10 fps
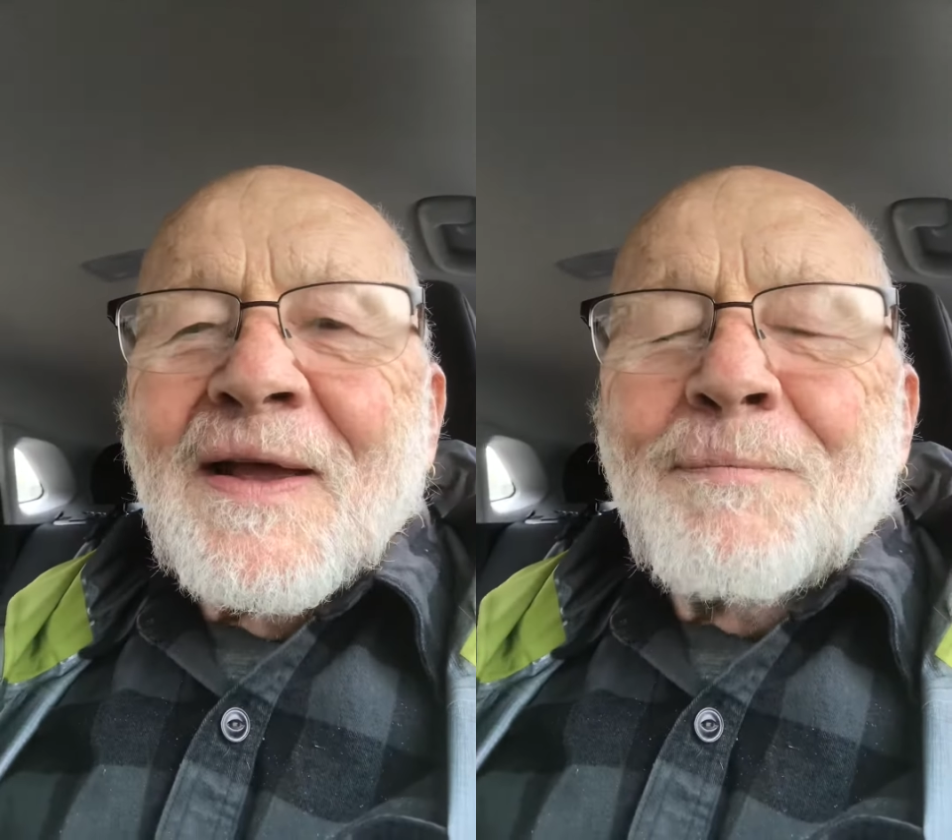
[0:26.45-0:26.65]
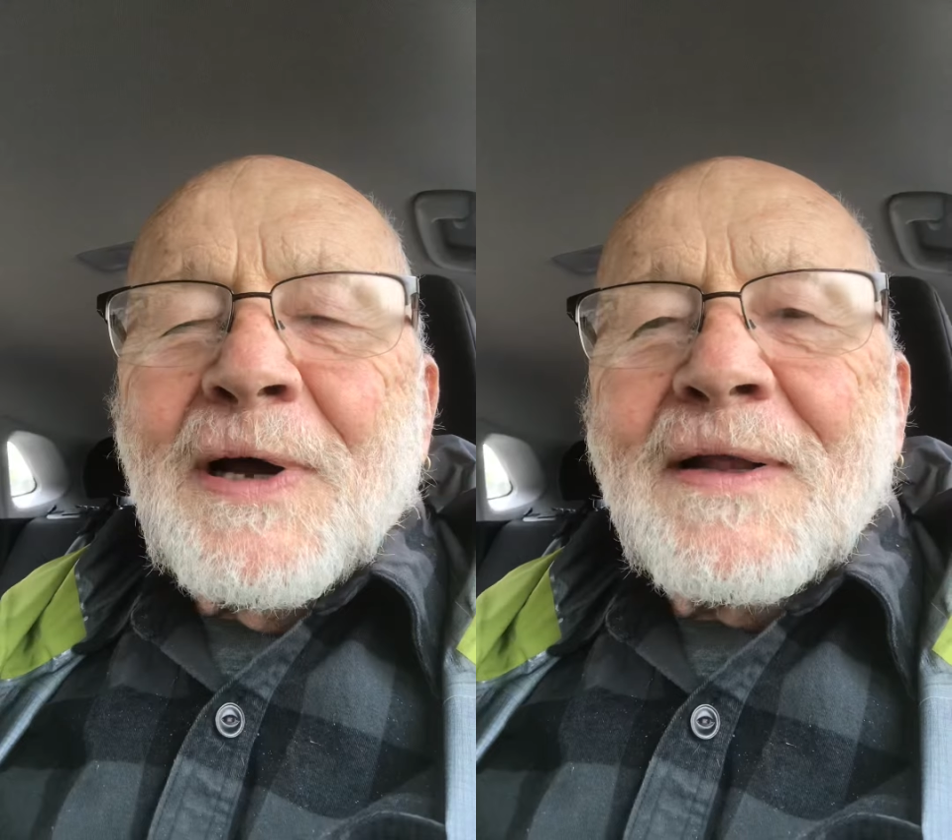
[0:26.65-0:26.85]

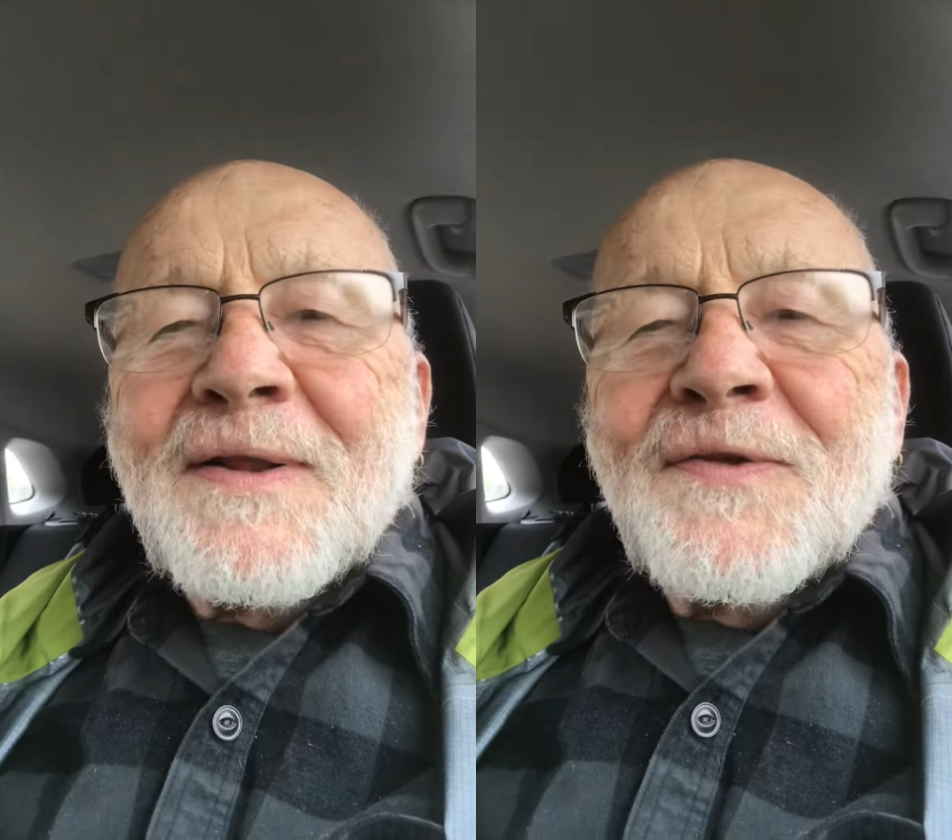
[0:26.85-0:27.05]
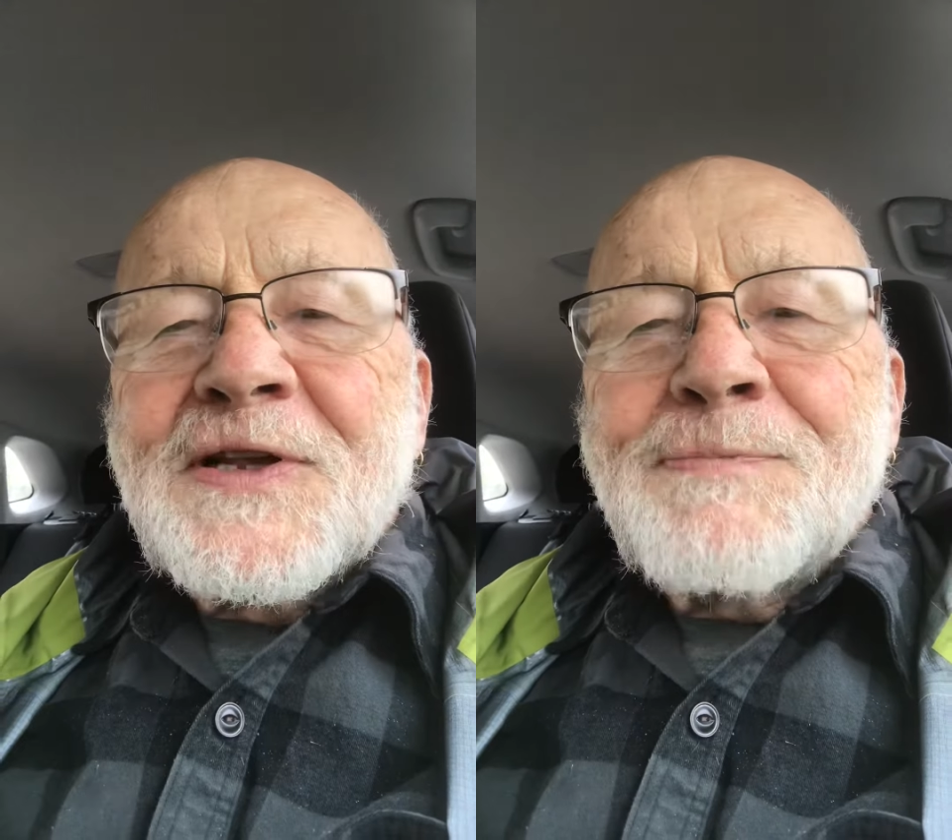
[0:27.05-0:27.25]
But
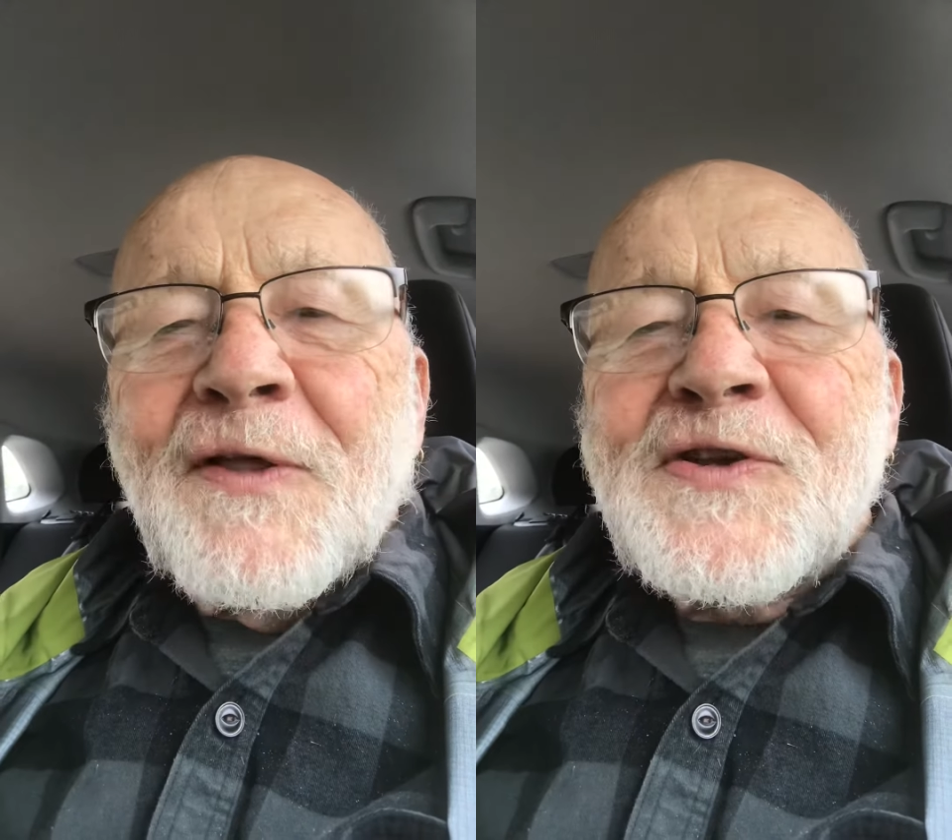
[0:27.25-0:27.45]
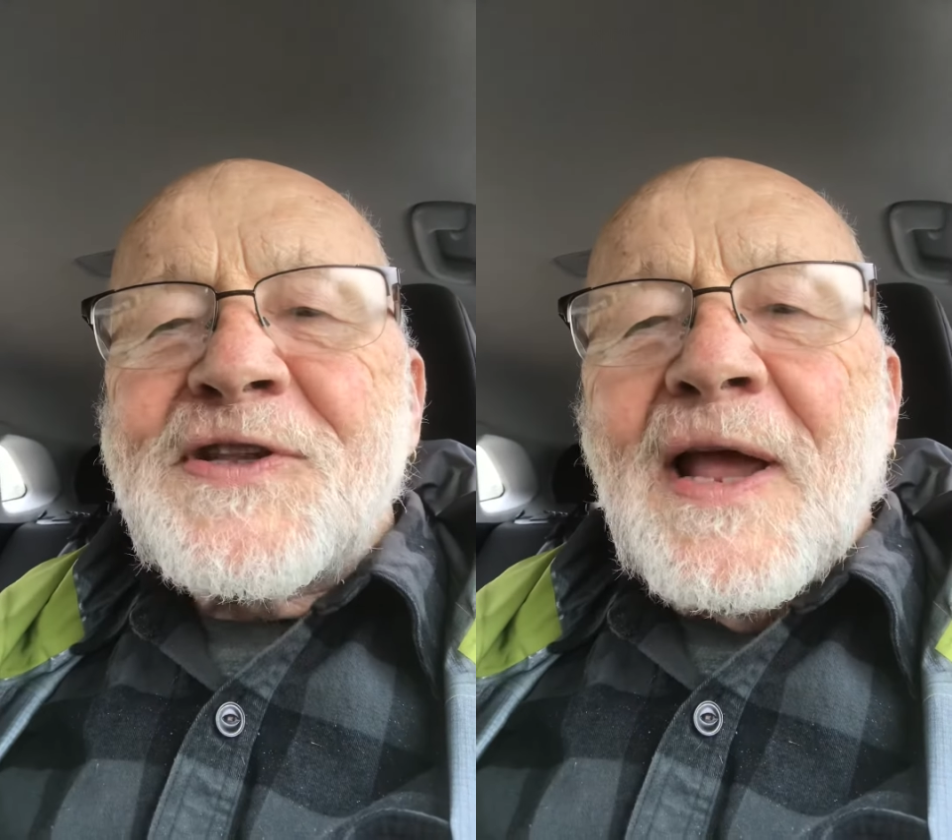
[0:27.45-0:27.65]
this
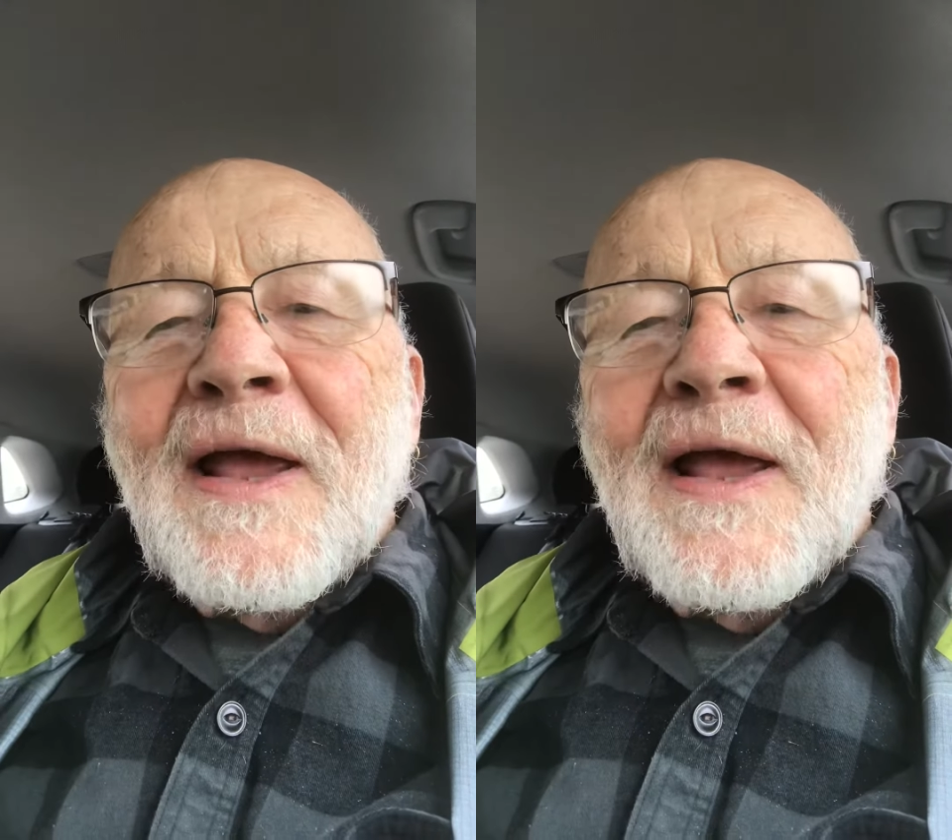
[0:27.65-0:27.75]
Mother's Day,